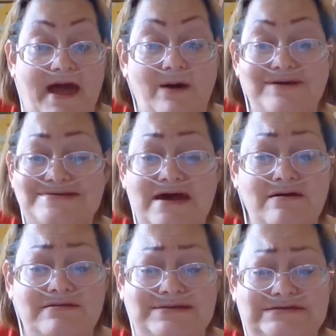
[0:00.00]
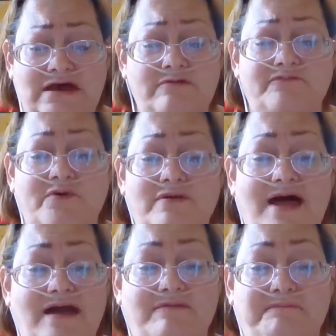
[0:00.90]
I was out in the sun for
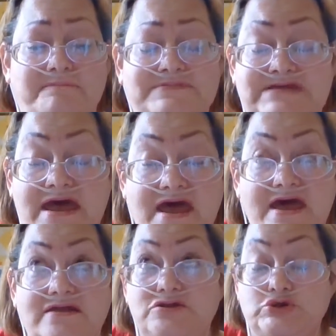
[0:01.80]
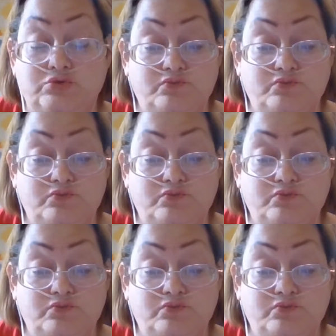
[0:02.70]
like 10,